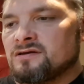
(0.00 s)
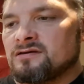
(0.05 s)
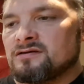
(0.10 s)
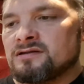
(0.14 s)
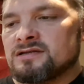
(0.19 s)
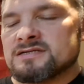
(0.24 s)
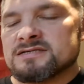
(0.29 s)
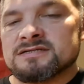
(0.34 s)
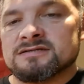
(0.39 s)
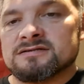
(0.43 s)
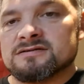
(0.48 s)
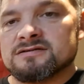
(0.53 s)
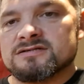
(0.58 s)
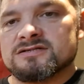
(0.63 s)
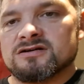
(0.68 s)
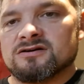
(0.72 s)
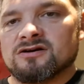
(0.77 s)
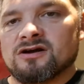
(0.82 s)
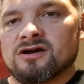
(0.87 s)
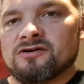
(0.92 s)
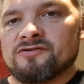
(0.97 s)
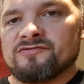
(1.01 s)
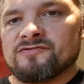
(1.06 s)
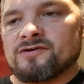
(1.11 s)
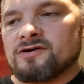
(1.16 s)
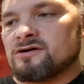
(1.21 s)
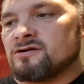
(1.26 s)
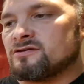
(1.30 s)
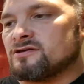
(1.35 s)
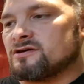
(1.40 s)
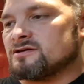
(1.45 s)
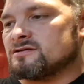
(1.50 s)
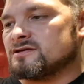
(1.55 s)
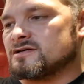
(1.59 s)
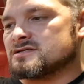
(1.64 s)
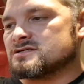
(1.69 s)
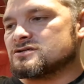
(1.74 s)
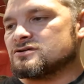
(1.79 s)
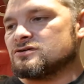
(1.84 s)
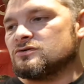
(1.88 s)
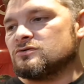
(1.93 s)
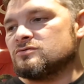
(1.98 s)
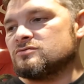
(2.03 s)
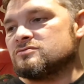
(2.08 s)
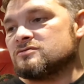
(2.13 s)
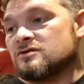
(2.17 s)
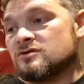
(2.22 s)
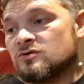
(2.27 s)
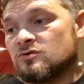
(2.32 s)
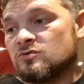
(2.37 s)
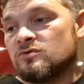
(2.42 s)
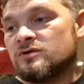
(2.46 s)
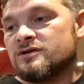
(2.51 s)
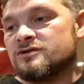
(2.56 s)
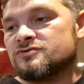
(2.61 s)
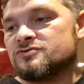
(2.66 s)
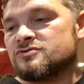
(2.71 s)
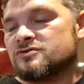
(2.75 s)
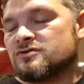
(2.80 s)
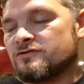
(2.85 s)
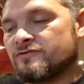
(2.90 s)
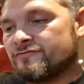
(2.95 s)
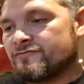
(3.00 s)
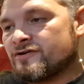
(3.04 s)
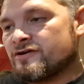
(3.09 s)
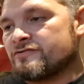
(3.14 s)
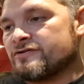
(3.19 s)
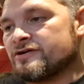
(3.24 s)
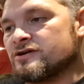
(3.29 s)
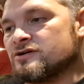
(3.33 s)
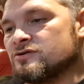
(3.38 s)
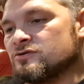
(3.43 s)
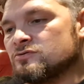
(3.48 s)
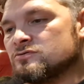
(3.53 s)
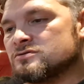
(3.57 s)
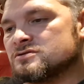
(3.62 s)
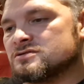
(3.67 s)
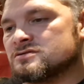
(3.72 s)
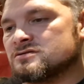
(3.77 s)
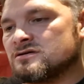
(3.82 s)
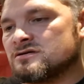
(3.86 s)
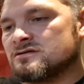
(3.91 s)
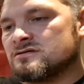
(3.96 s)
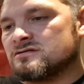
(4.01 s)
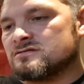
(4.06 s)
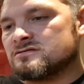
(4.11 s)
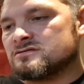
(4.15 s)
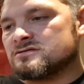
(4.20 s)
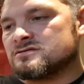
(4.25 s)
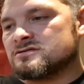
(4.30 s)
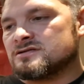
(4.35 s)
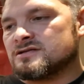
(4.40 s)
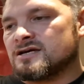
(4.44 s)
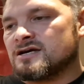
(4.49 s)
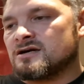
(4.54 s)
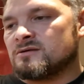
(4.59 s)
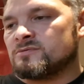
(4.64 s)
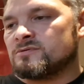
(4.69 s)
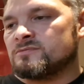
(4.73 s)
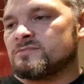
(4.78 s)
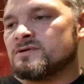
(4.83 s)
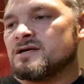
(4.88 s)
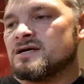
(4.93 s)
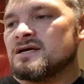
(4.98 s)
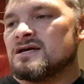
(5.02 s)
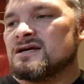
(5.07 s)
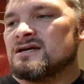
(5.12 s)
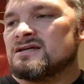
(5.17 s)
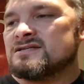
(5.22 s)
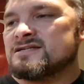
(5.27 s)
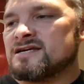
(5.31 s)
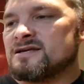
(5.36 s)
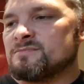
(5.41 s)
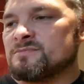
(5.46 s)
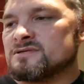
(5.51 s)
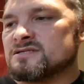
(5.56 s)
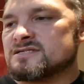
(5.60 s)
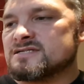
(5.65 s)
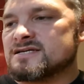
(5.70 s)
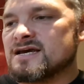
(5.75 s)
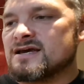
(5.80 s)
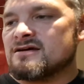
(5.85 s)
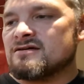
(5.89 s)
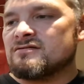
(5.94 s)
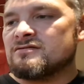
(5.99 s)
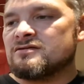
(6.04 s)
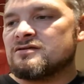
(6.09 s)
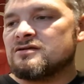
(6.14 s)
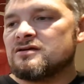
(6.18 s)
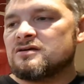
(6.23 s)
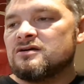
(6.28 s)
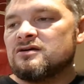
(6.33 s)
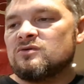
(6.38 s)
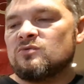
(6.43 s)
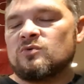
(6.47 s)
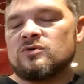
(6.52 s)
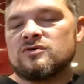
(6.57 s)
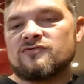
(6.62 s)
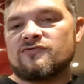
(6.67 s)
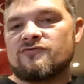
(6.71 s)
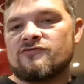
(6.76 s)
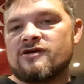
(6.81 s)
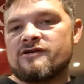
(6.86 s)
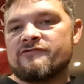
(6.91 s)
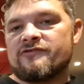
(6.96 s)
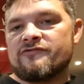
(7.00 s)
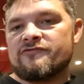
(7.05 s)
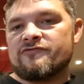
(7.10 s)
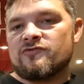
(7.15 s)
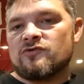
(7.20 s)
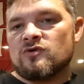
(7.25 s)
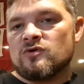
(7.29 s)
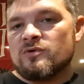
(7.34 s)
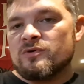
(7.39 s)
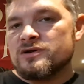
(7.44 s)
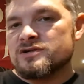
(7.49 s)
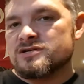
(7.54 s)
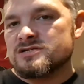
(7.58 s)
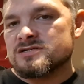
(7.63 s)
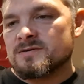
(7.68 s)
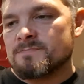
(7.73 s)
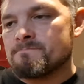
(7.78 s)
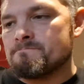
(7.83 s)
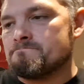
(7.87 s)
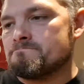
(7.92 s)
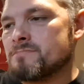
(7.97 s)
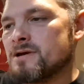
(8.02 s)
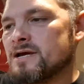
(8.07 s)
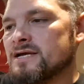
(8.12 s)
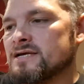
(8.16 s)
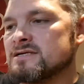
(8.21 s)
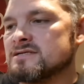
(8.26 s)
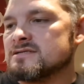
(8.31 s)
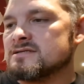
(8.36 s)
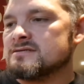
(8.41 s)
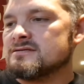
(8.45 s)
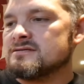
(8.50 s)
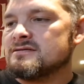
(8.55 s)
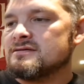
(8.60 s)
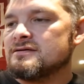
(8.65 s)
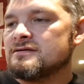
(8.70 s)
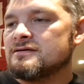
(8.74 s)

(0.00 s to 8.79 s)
listen to the song Oh Father, that's cool, cool and very cool start to the album. Demons Down, What's Forever For, which is amazing.